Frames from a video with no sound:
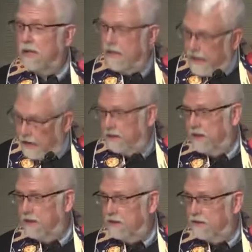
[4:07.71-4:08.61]
Nailed
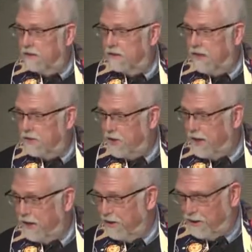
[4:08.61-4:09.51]
it, St.
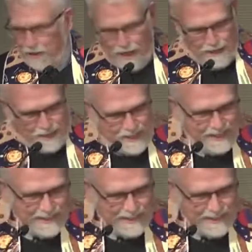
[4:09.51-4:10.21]
John of the Cross.